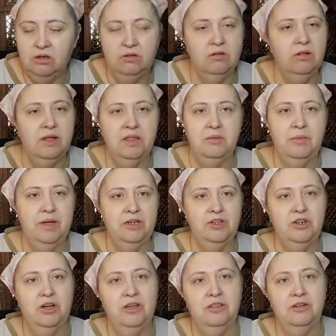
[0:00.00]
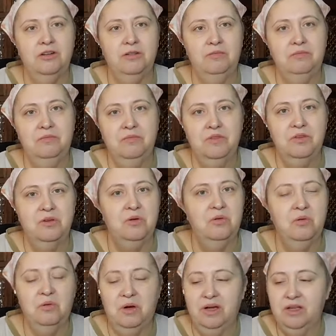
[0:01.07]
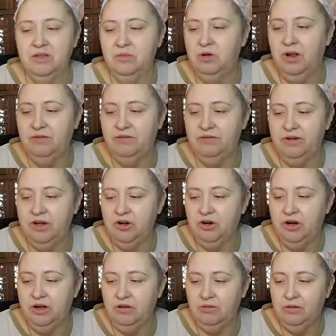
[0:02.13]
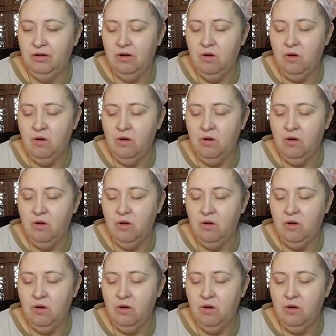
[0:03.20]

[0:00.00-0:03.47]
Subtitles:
Don't like the bench either. So I guess I'm gonna have to figure it out.